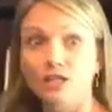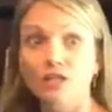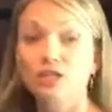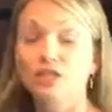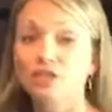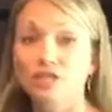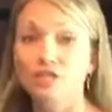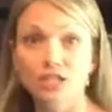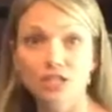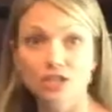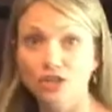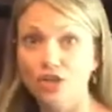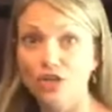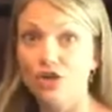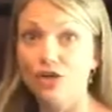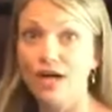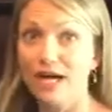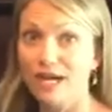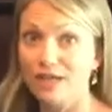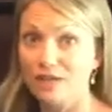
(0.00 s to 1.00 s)
You can dust your
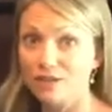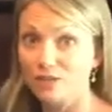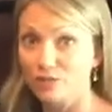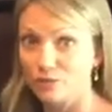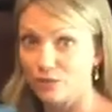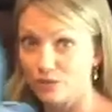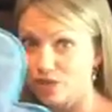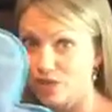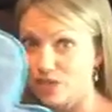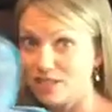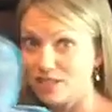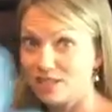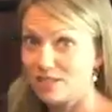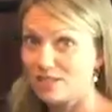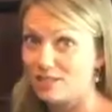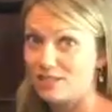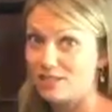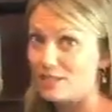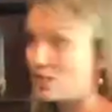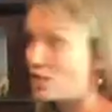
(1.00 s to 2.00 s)
whole house with just
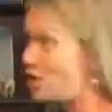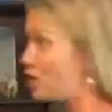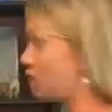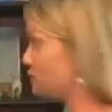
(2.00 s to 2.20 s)
this in